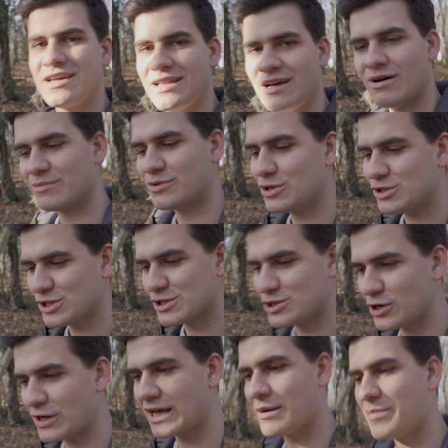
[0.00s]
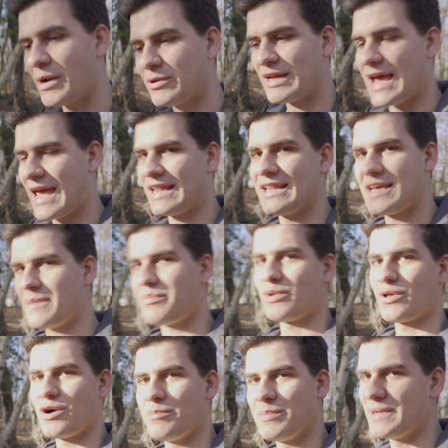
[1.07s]
Now, I'm not just talking about any
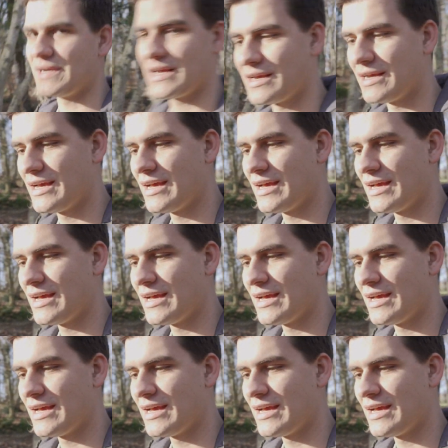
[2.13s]
Apple company.